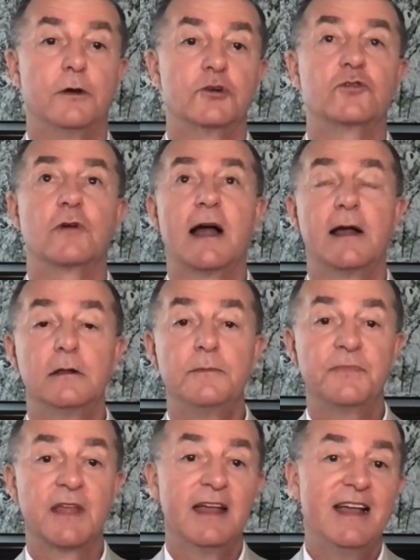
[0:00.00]
their trial,
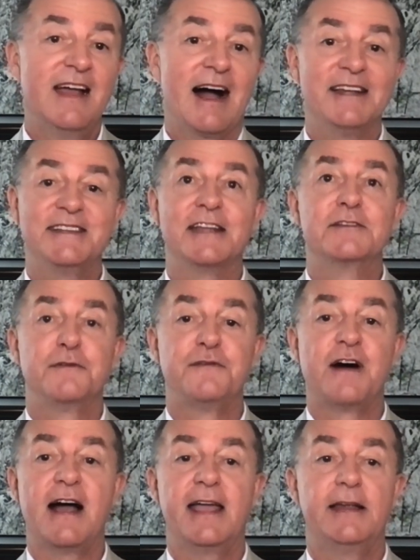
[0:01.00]

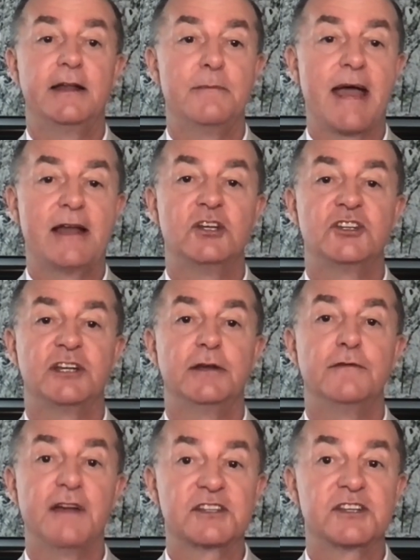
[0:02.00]
identifying and managing
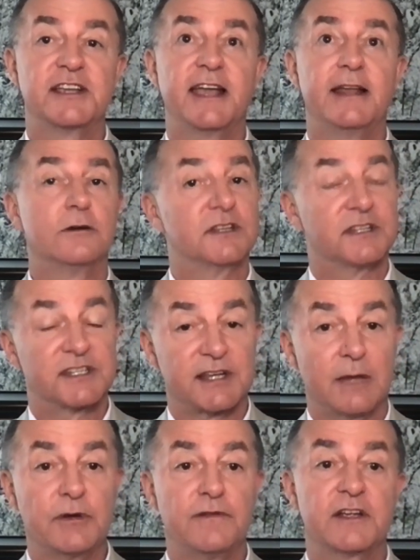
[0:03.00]
investigators and
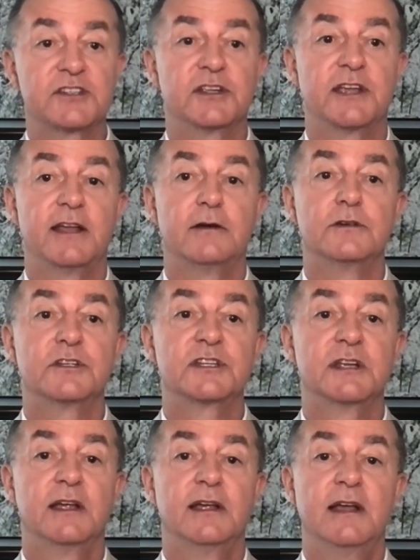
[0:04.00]
sub-investigators,
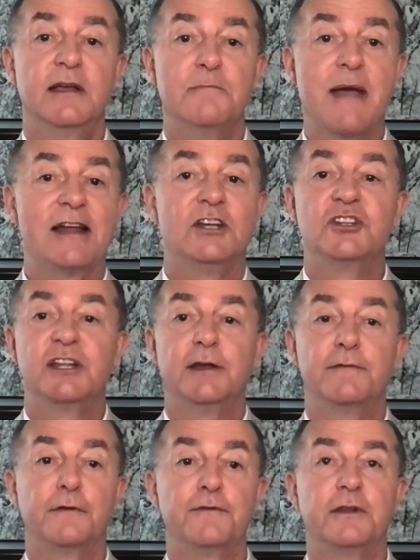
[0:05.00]
managing and
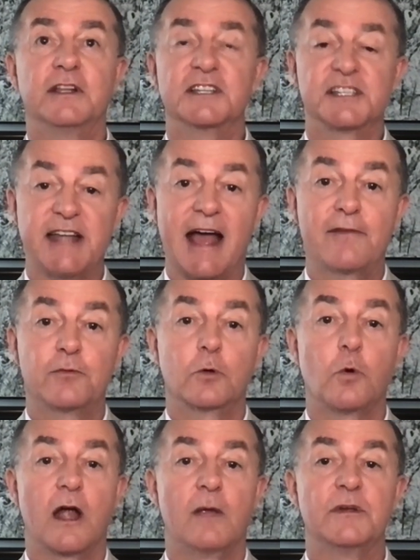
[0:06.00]
fulfilling staff
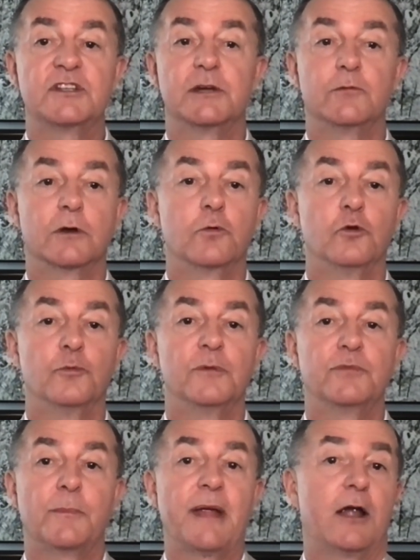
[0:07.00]
requirements and recruitment,
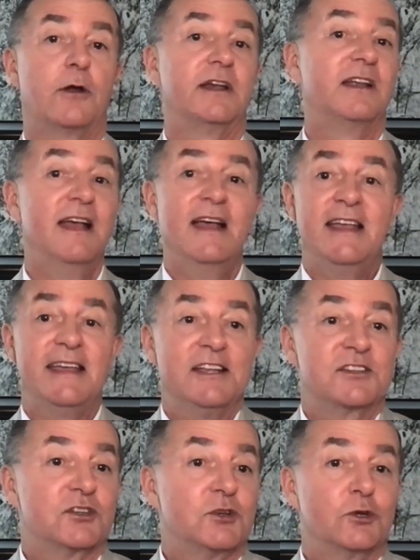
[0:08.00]
preparing
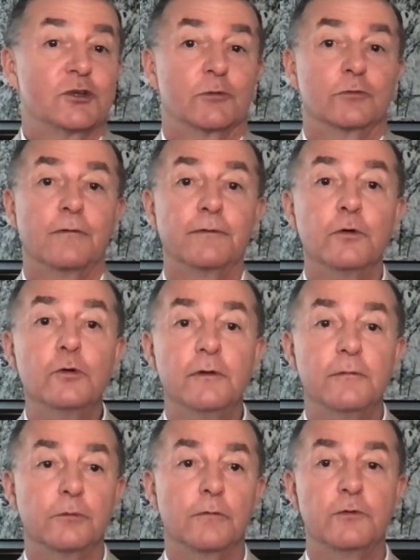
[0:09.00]
institutional
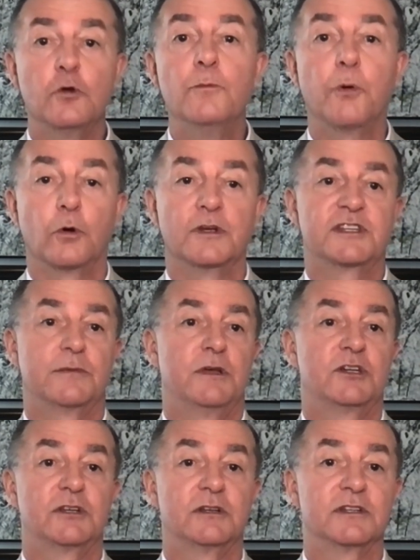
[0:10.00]
review board
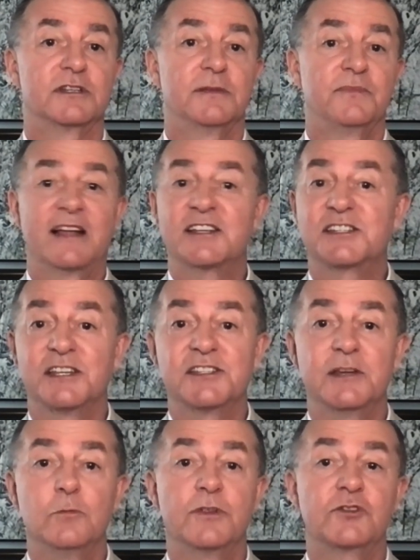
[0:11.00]
submissions,
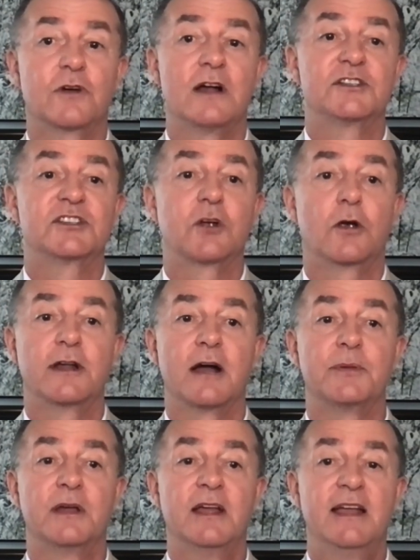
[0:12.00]
assisting with trial startup
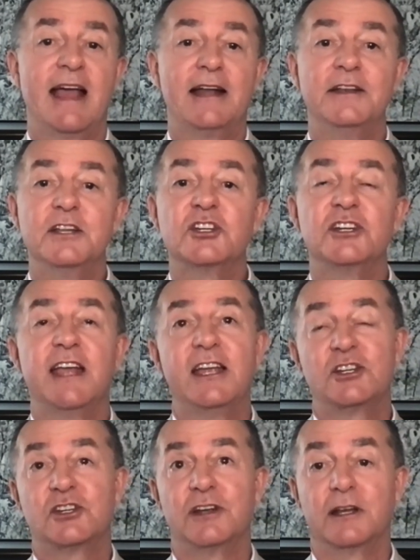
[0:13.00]
and
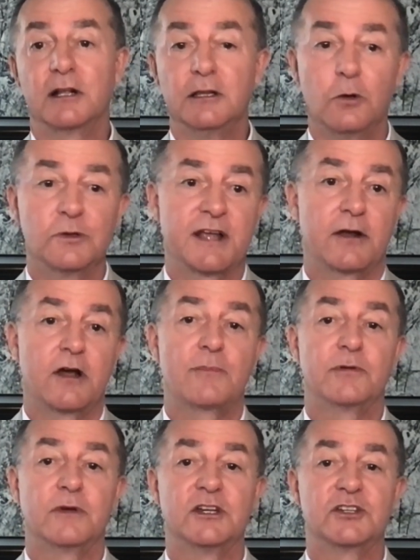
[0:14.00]
initiation and closeout
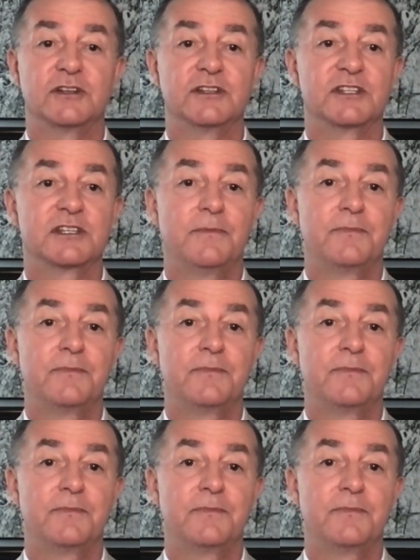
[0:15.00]
operations.